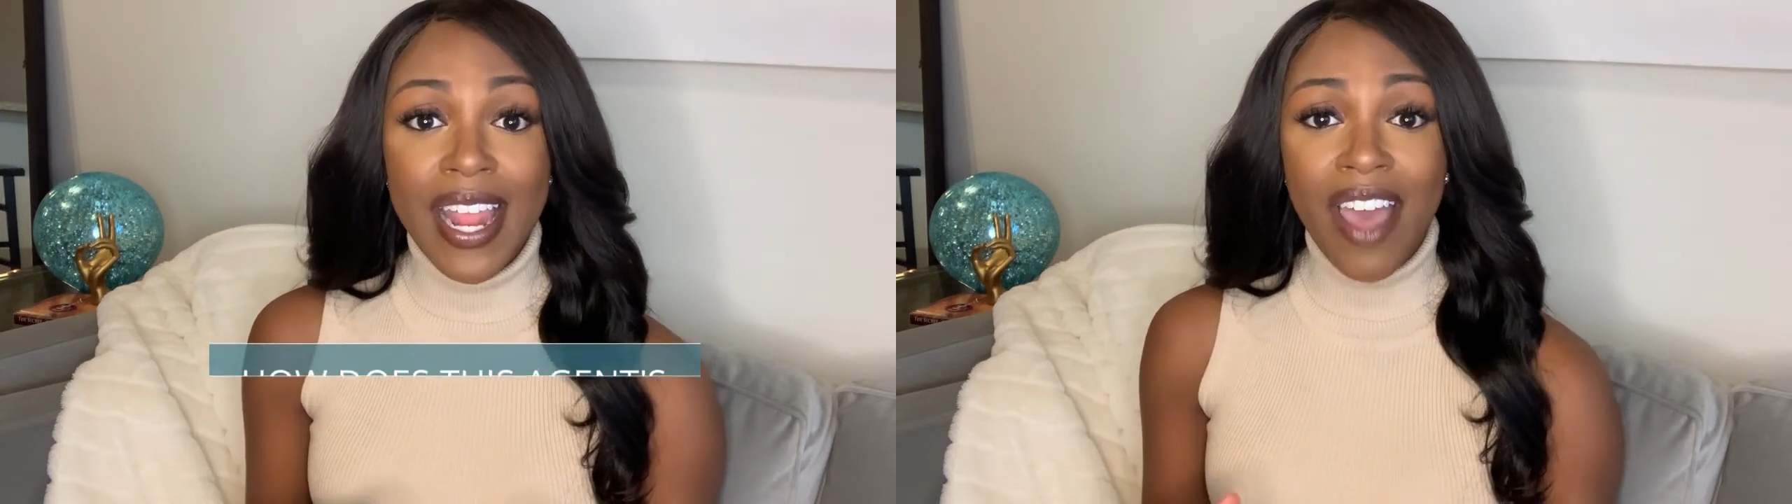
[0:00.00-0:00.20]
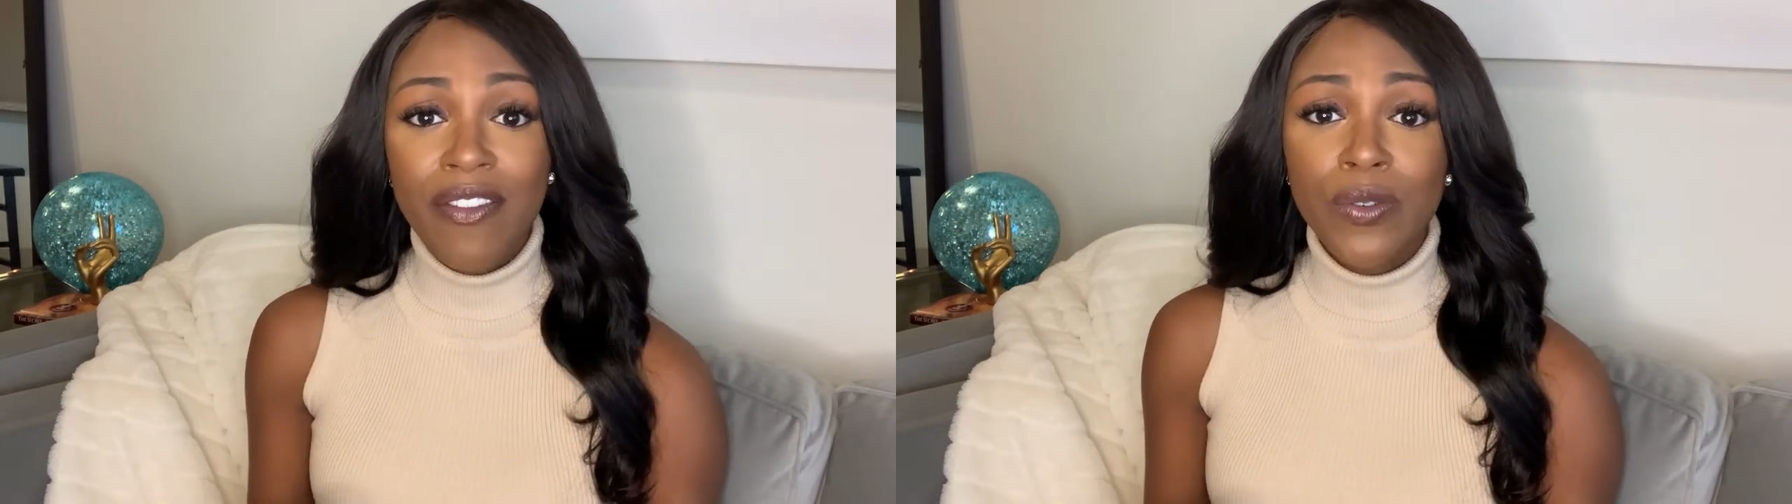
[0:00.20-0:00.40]
An
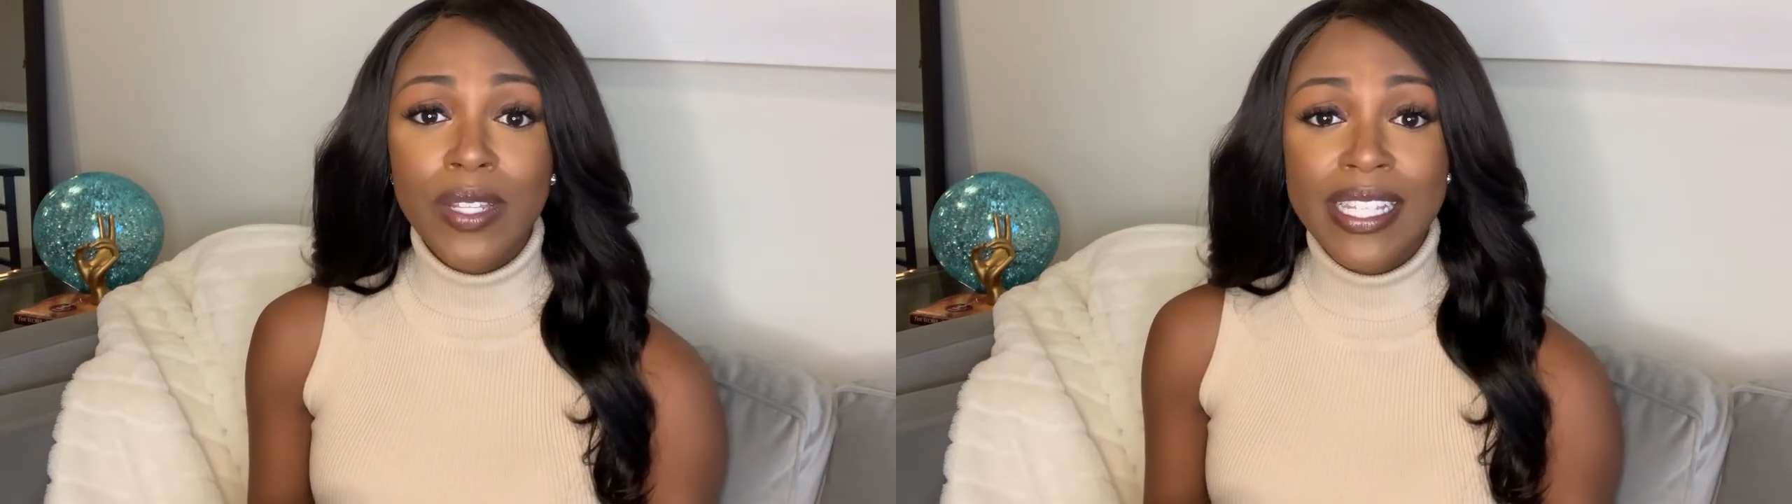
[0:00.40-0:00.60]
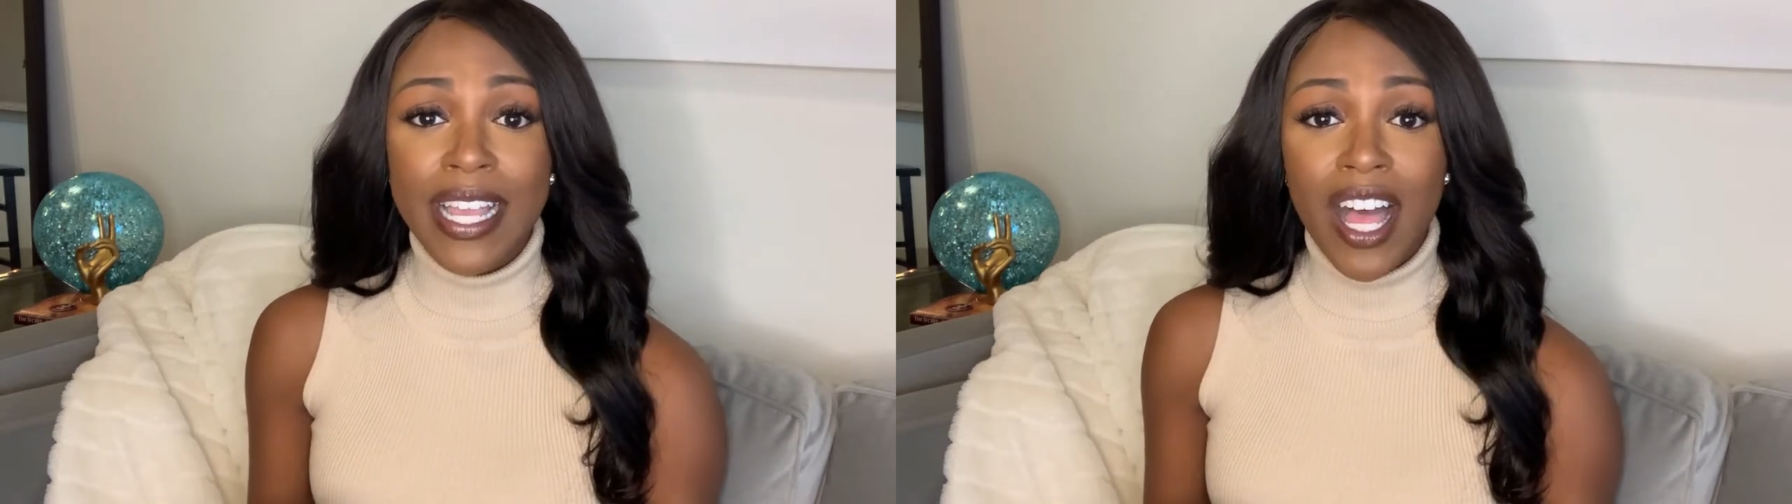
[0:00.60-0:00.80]
average
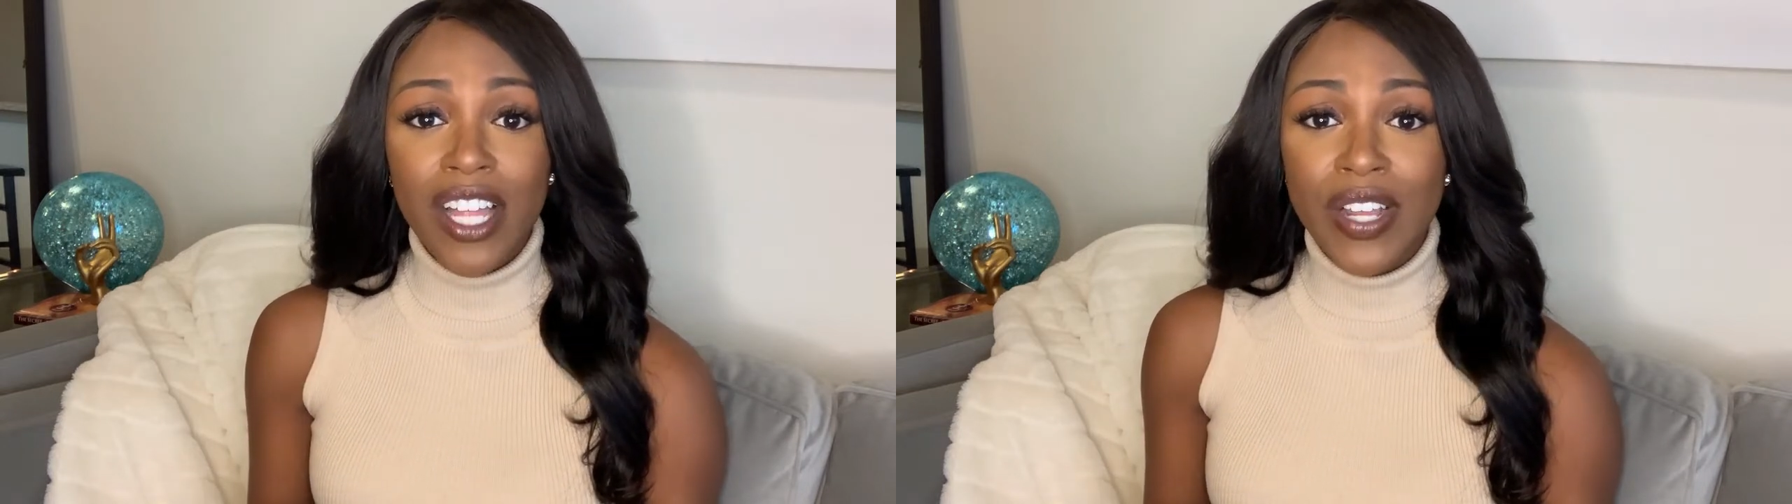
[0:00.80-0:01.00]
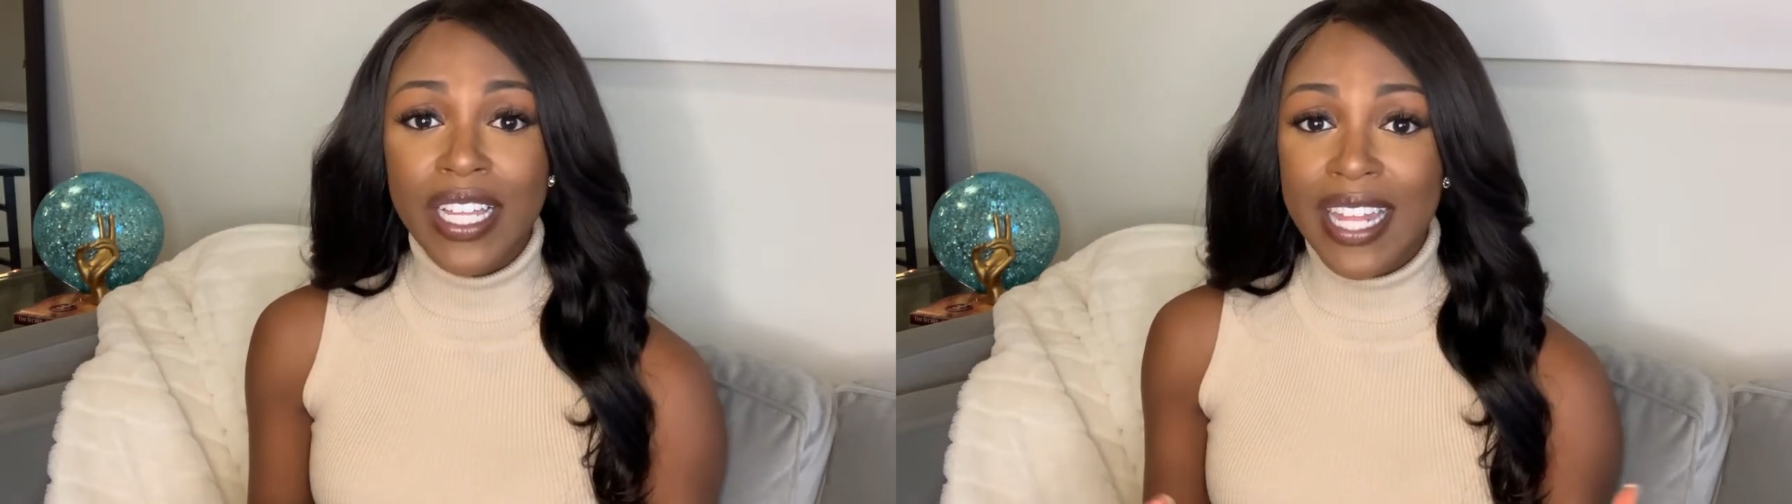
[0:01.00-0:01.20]
real estate
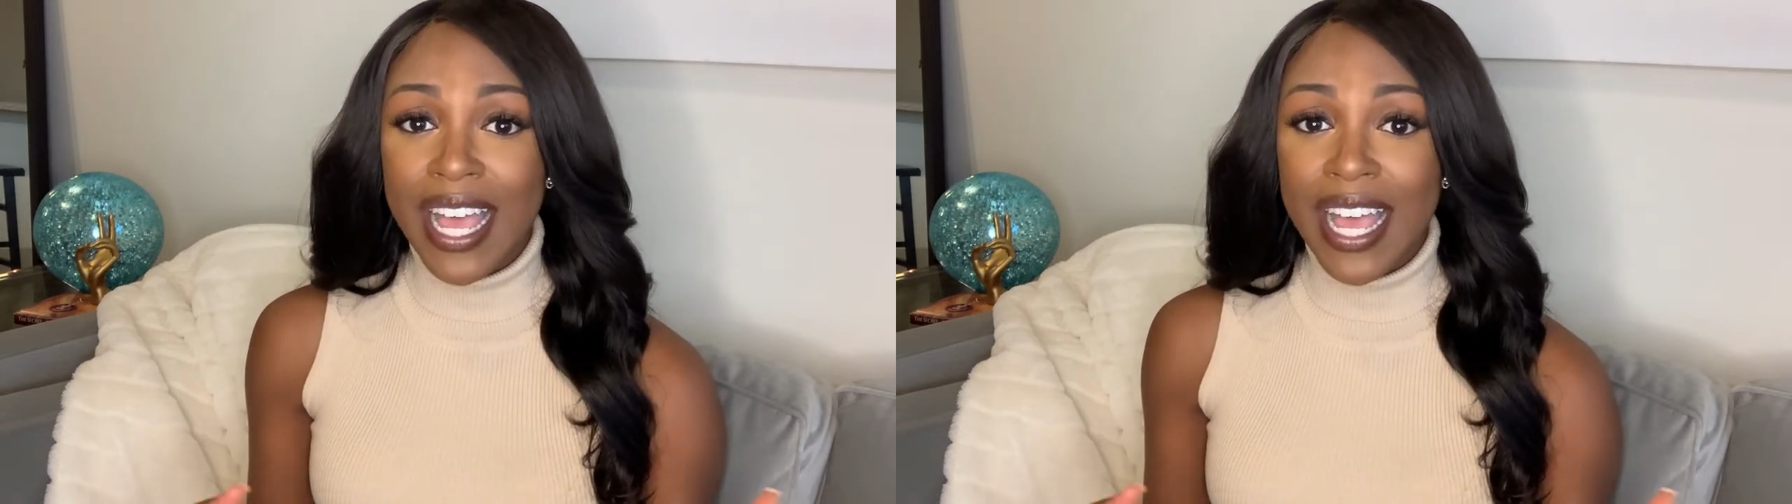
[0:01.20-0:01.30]
contract